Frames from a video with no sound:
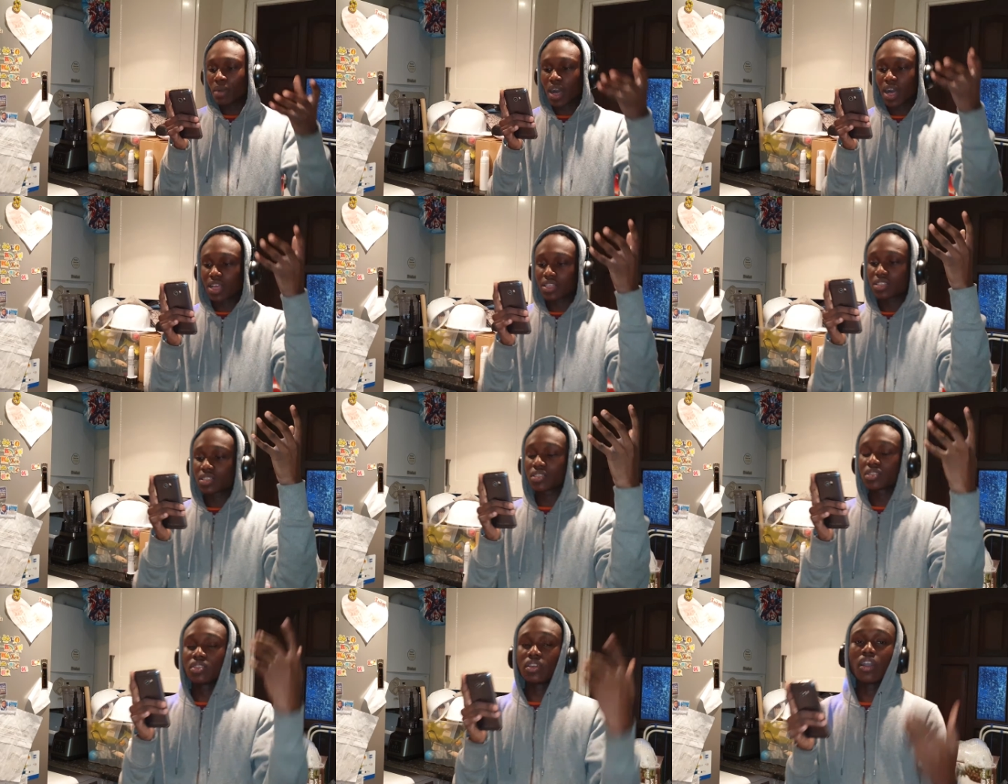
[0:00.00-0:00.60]

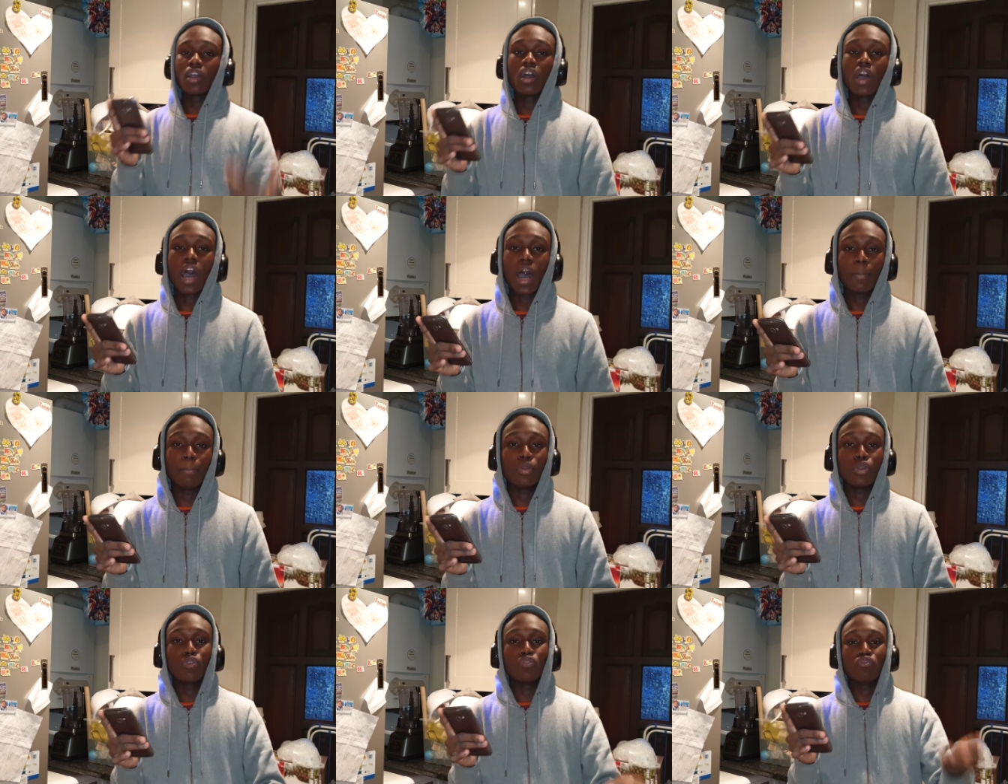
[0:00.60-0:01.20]
as the
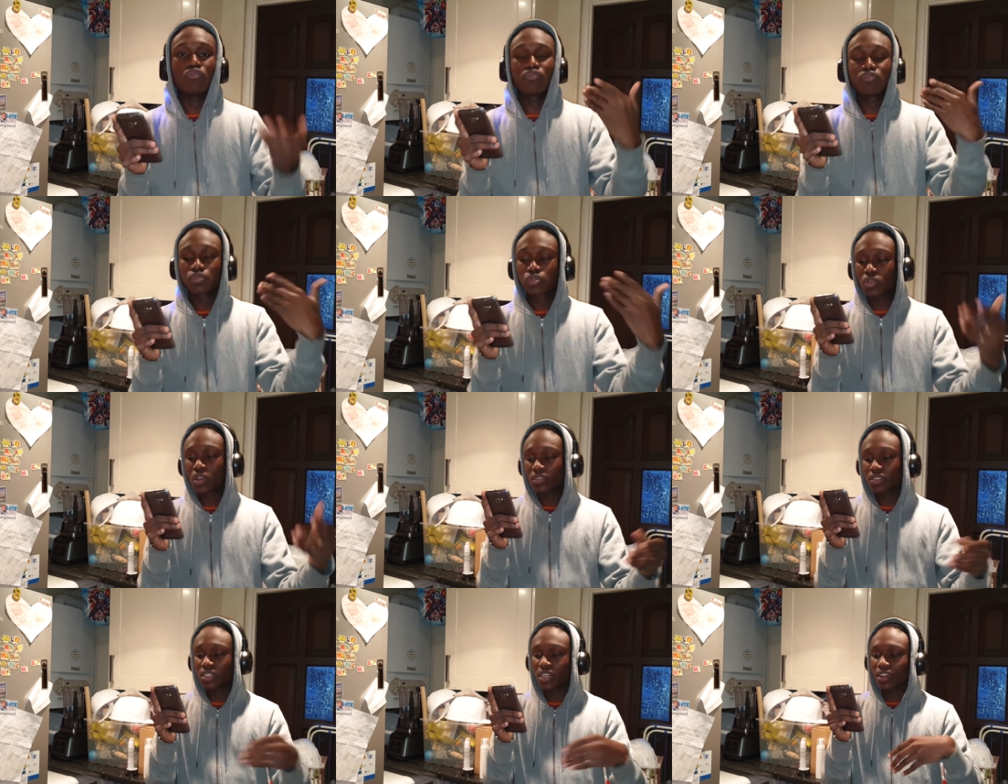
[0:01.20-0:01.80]
above,
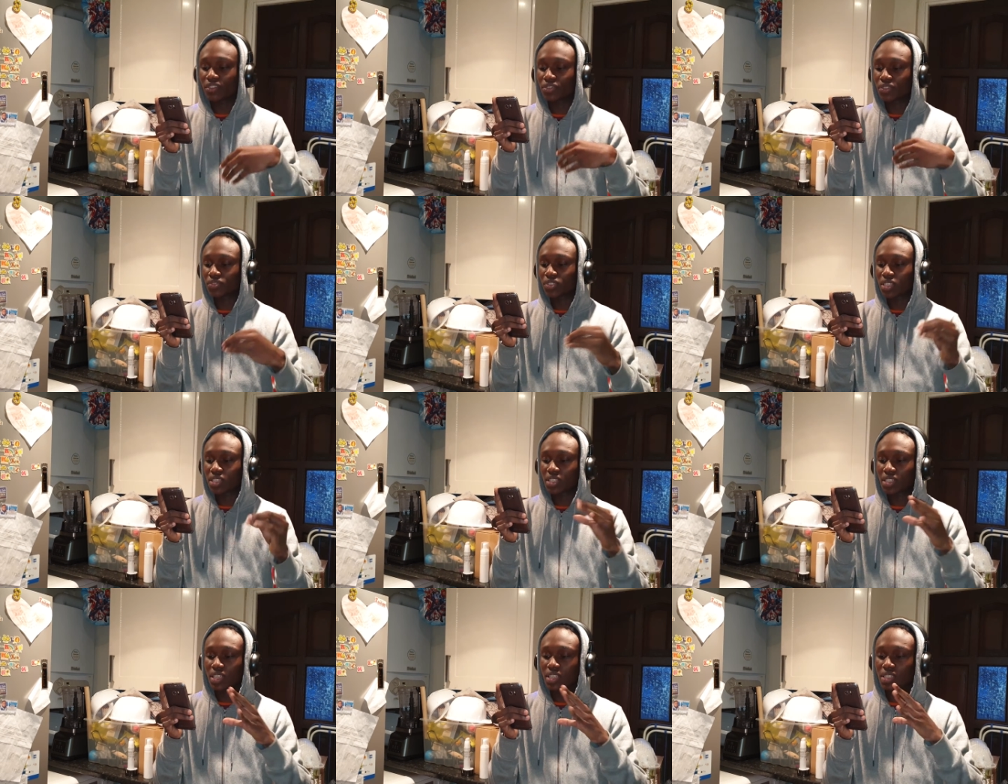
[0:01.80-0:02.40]

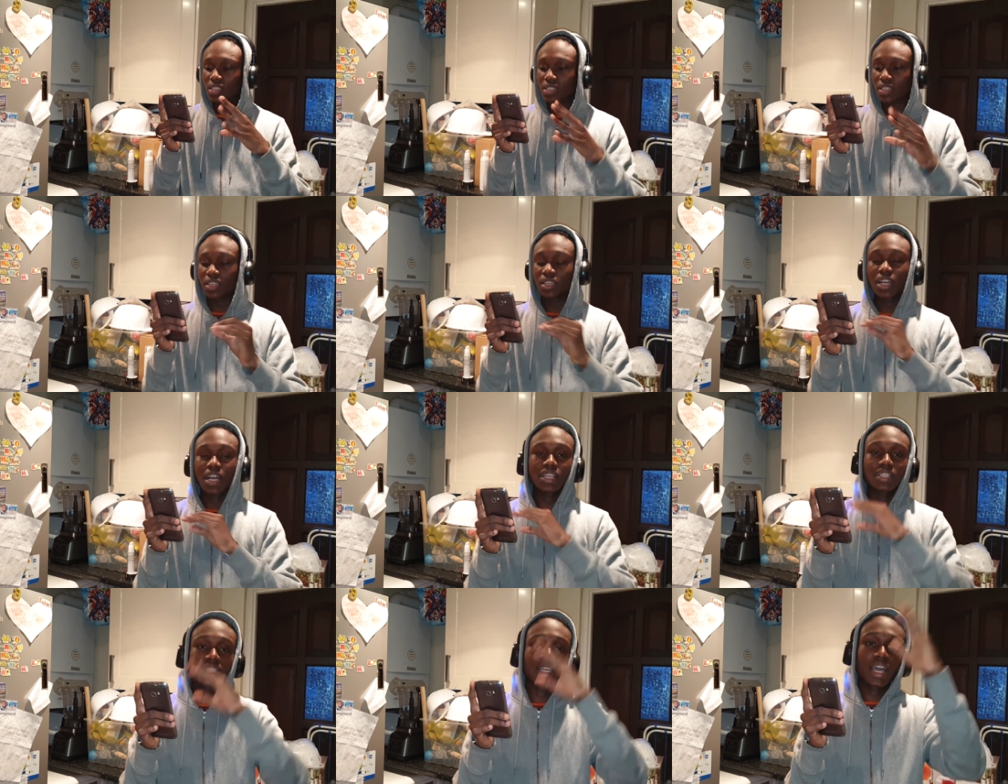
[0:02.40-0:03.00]
256GB
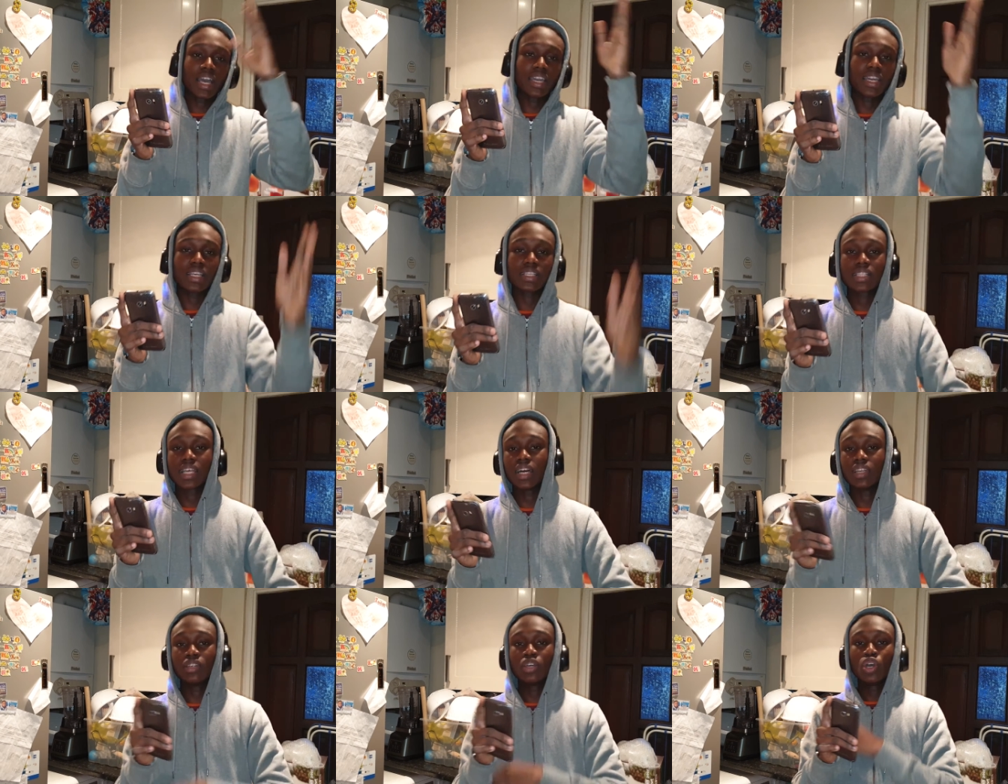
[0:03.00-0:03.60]
as the highest
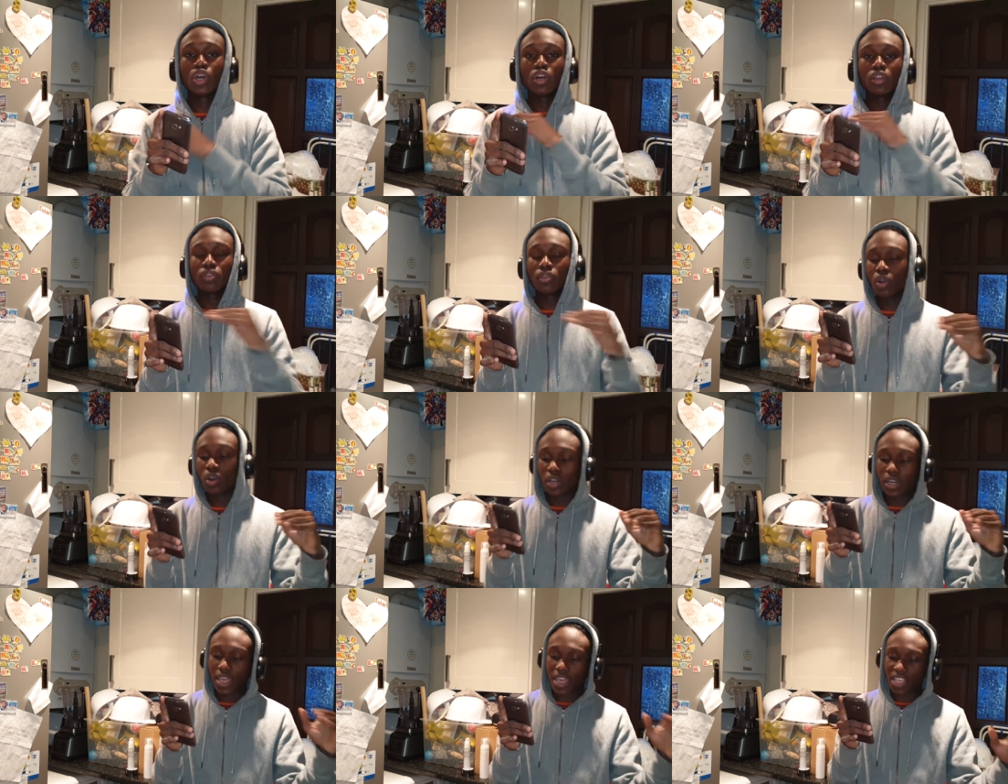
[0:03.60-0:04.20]
and
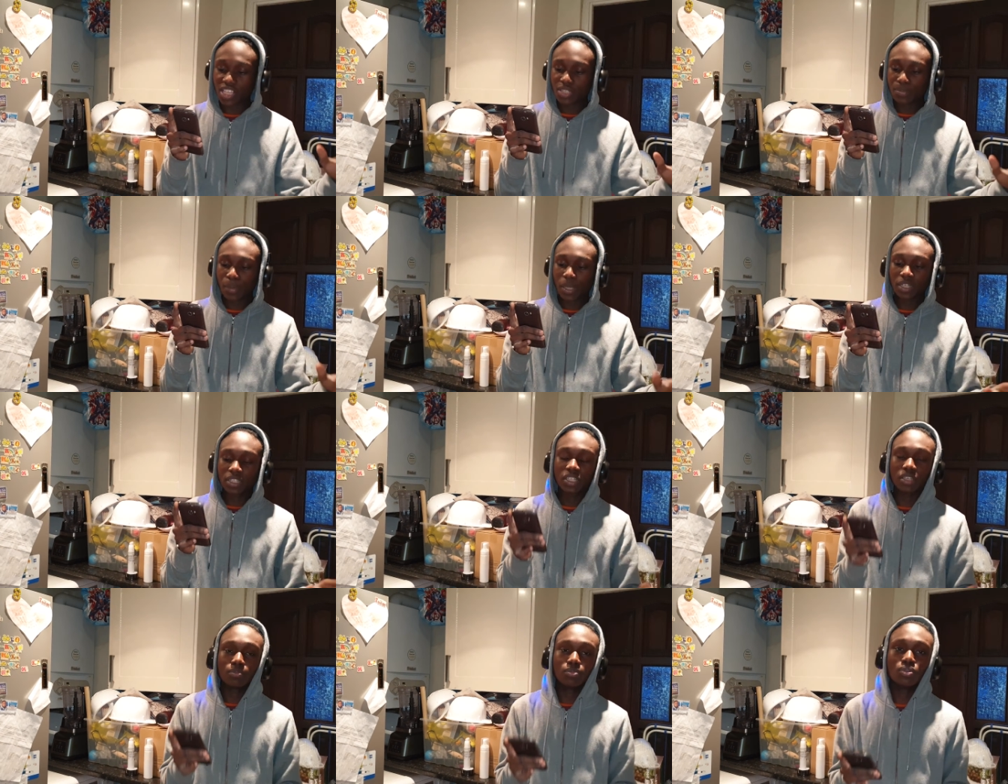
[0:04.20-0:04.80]

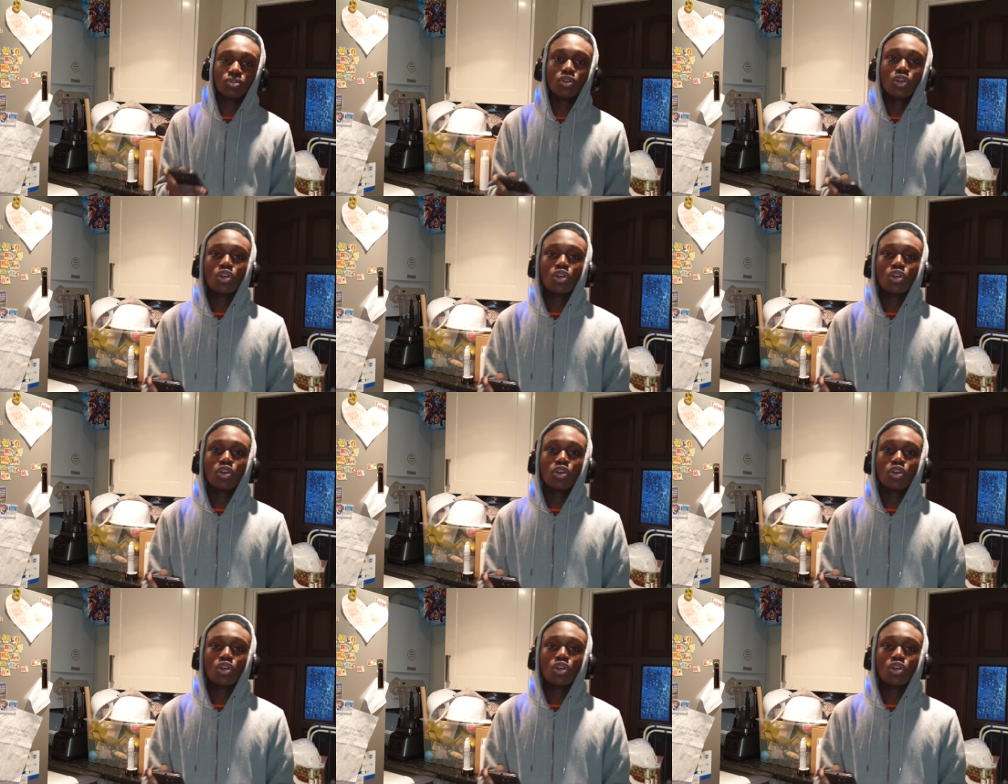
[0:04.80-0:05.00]
non-expandable.